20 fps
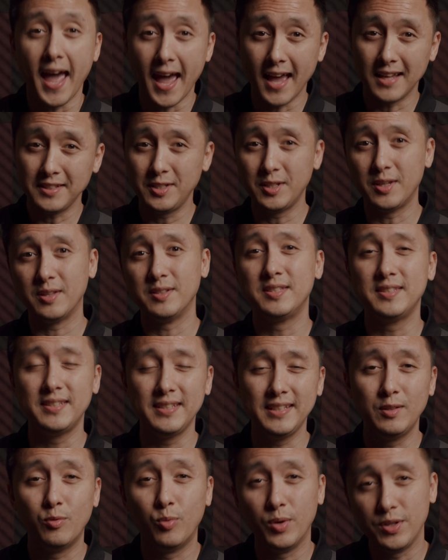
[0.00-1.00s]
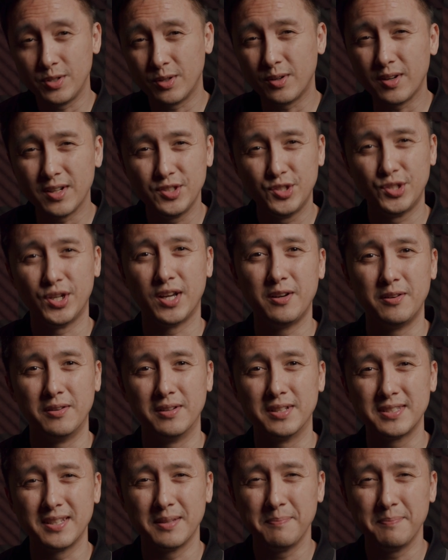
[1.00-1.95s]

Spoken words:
As you can see, when you're a generalist,